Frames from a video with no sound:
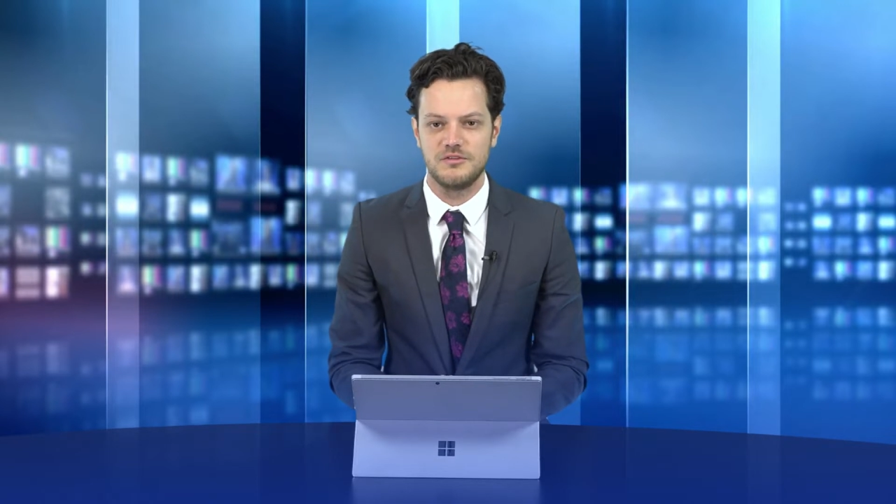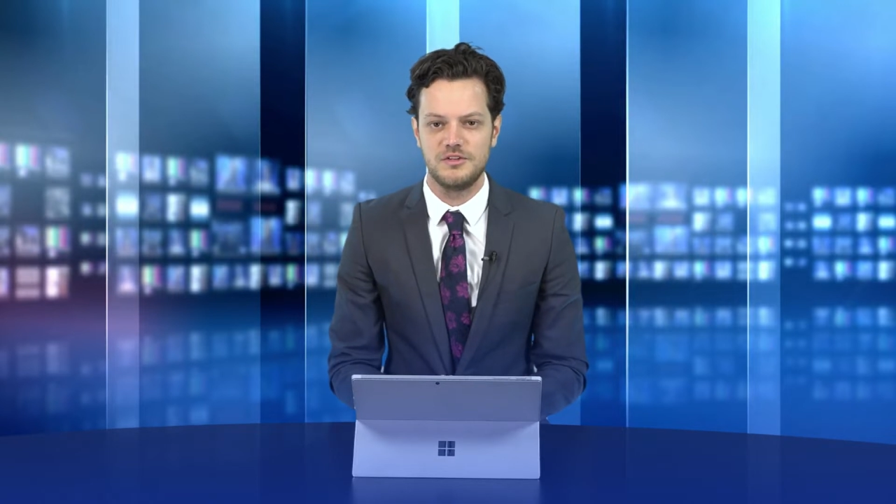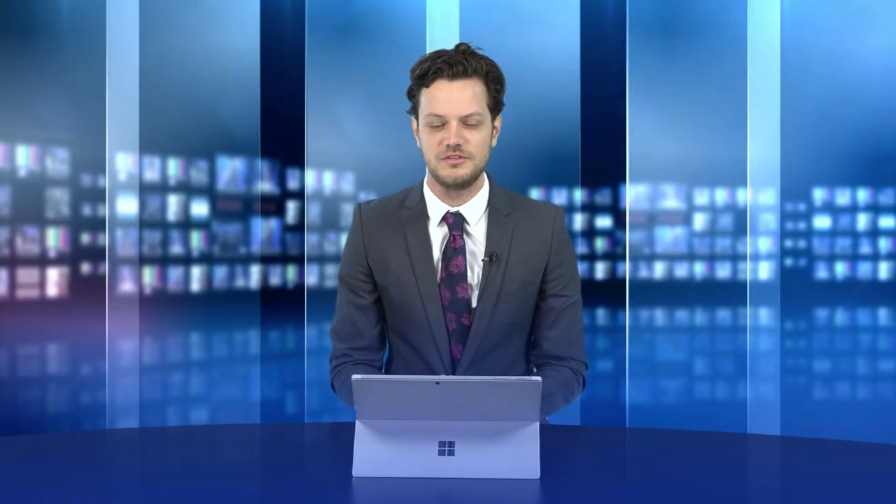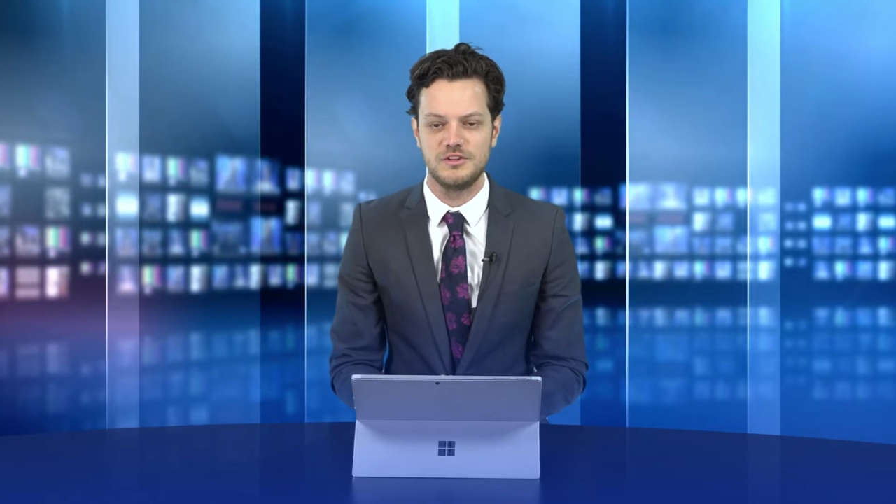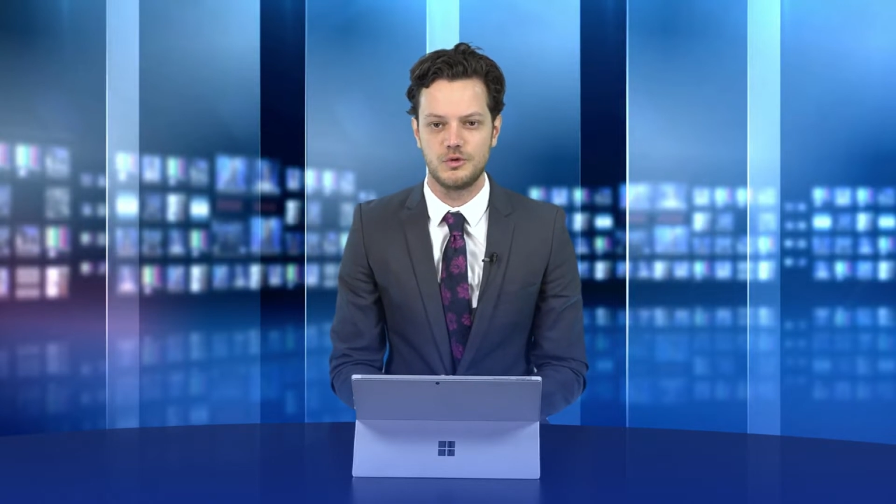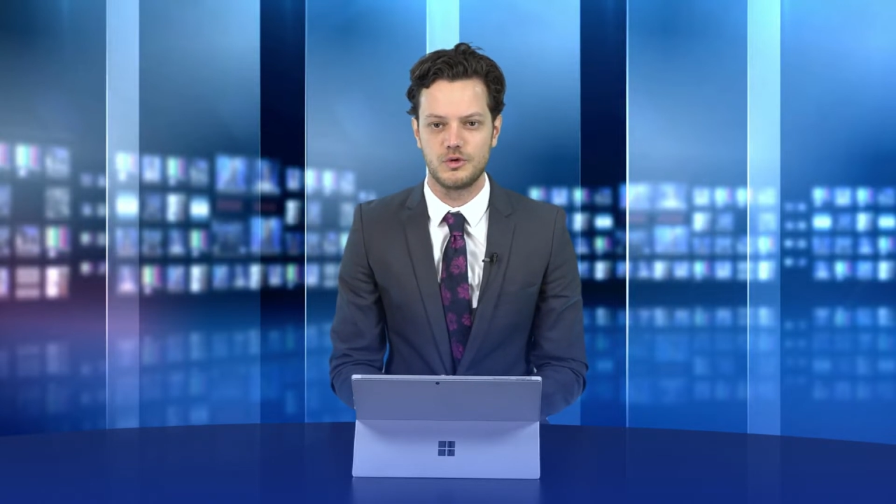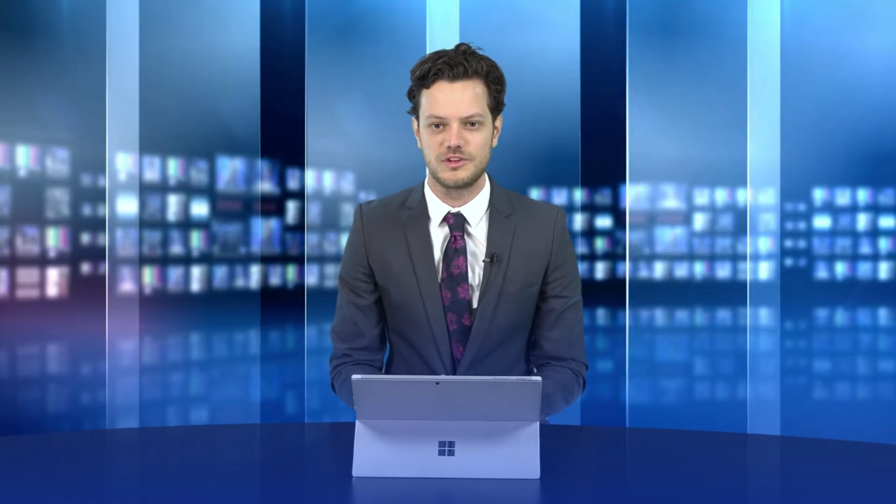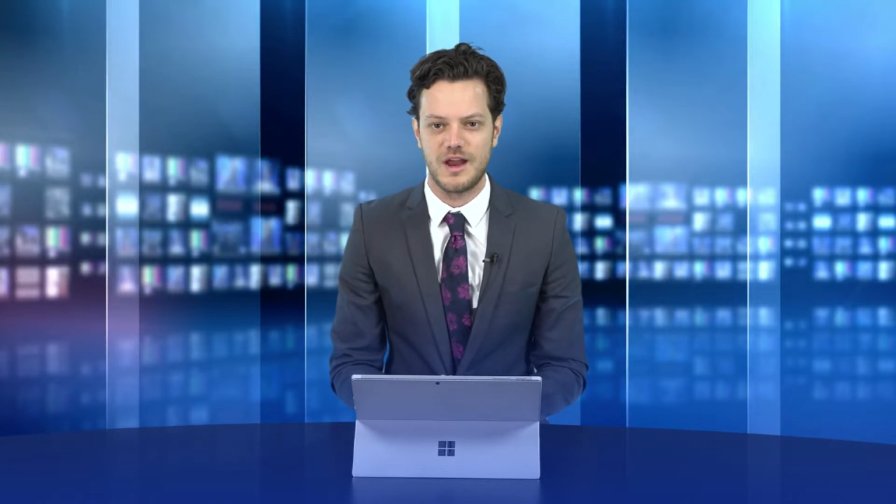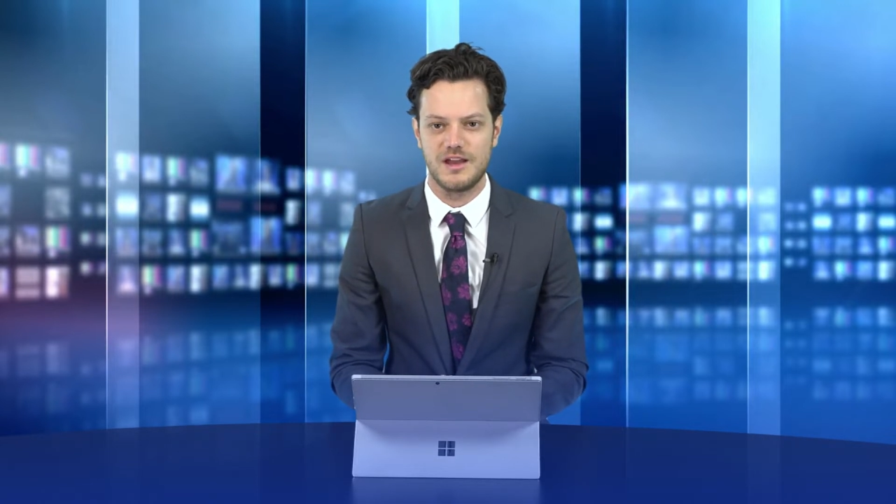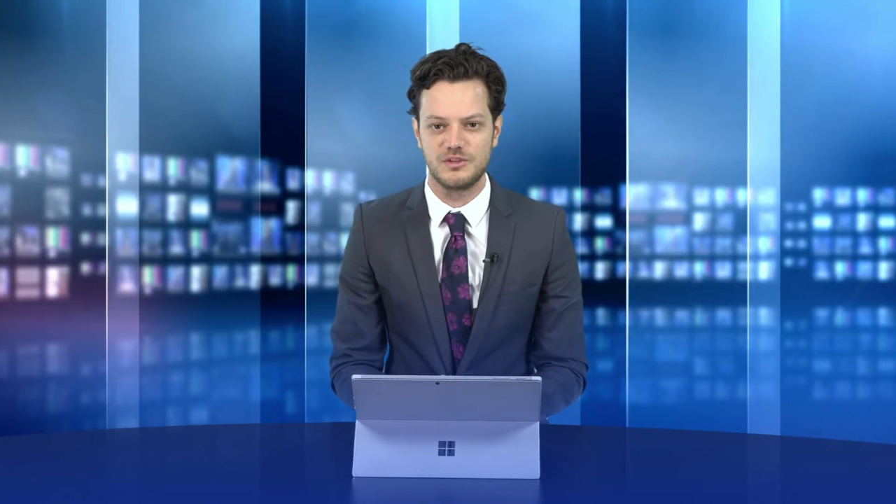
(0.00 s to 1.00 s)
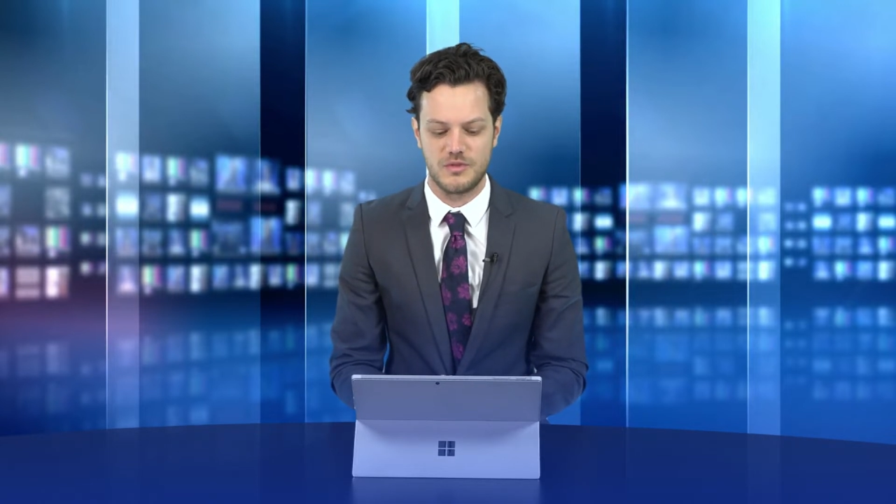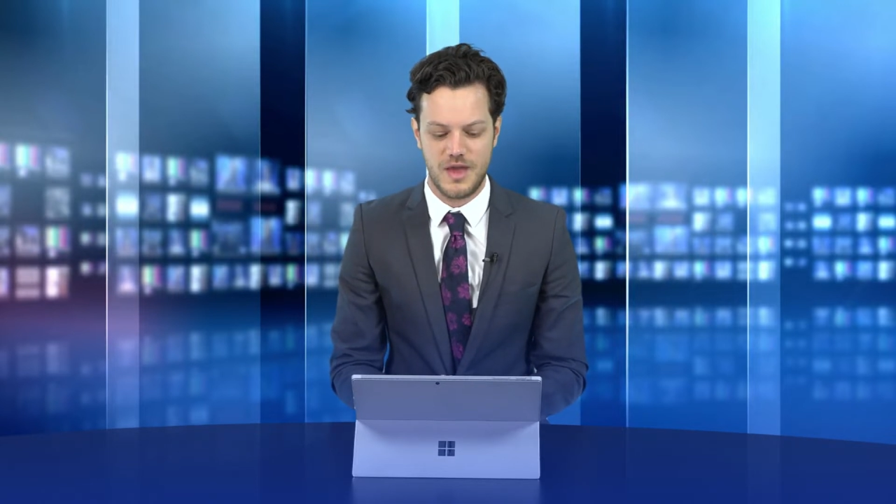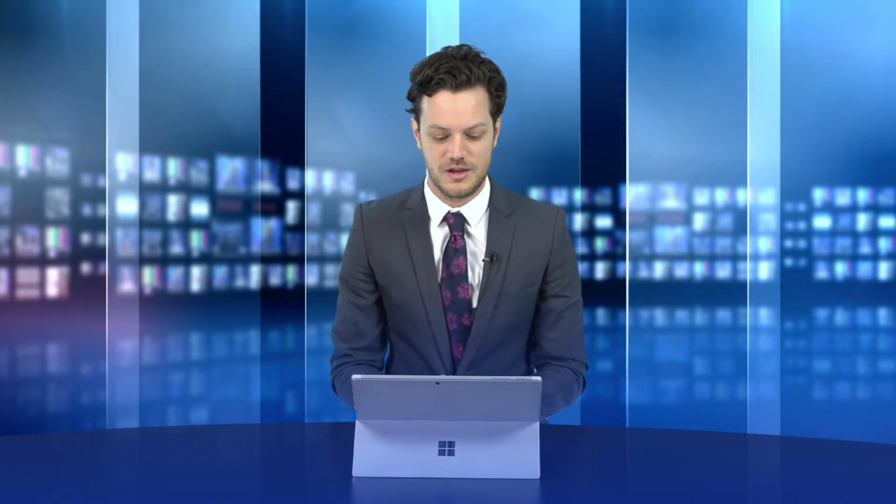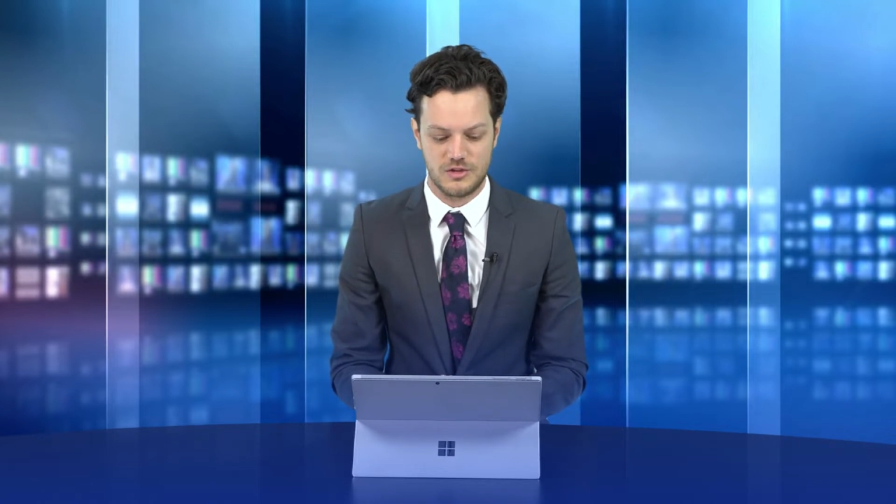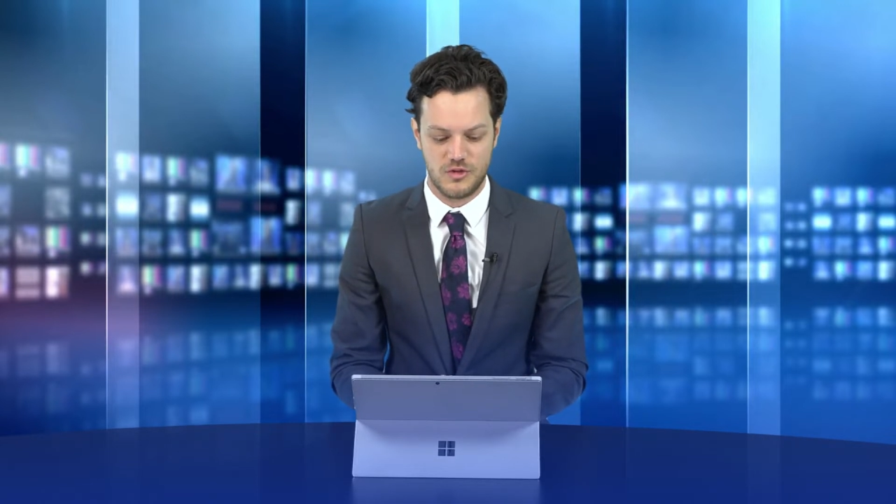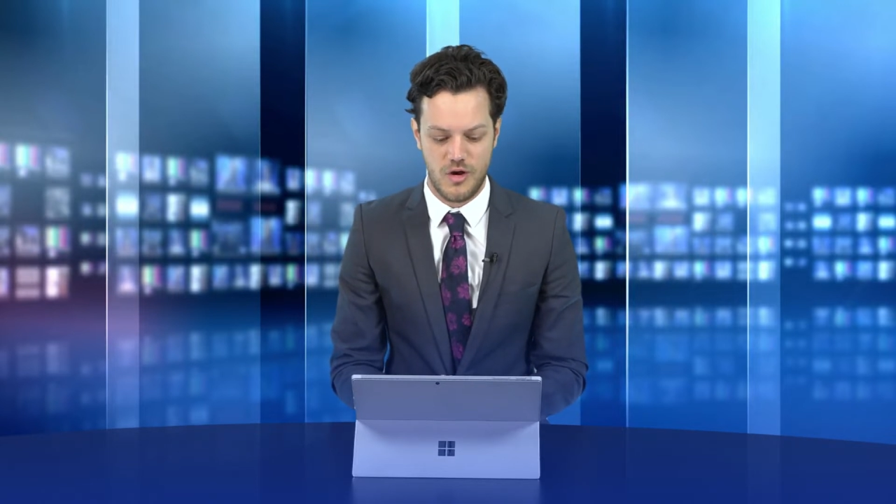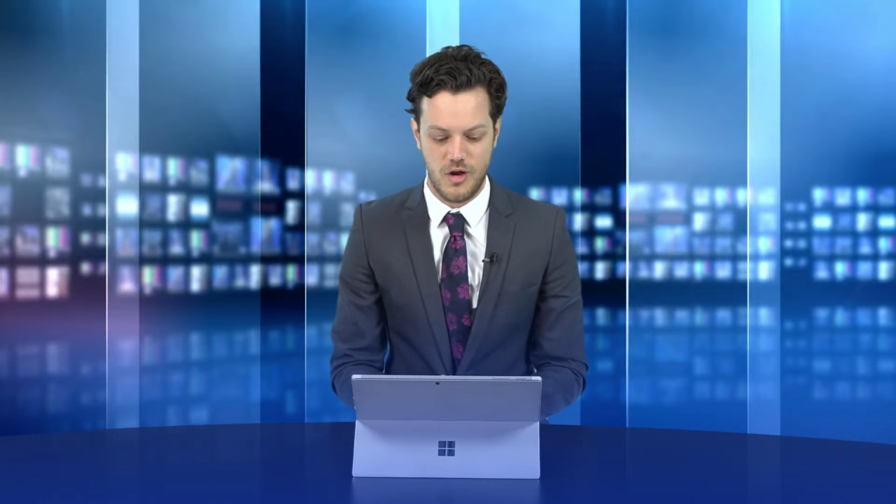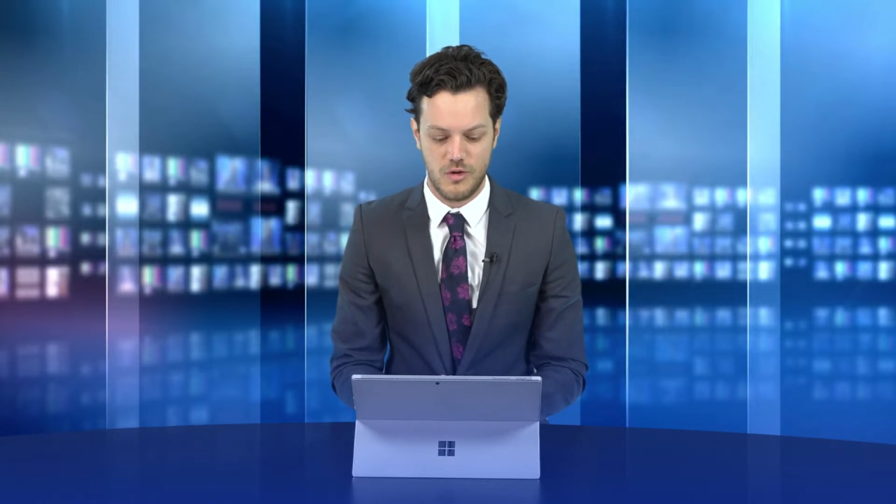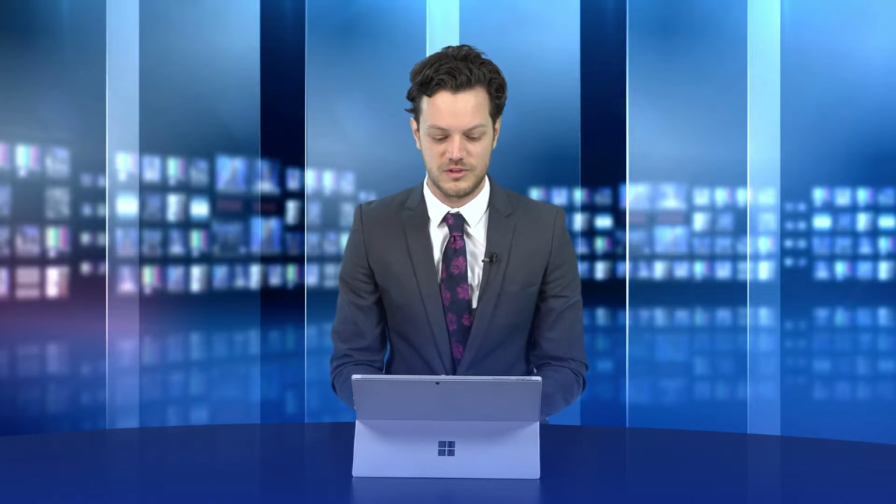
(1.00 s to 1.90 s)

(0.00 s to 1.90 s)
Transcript: 54 days without a trial.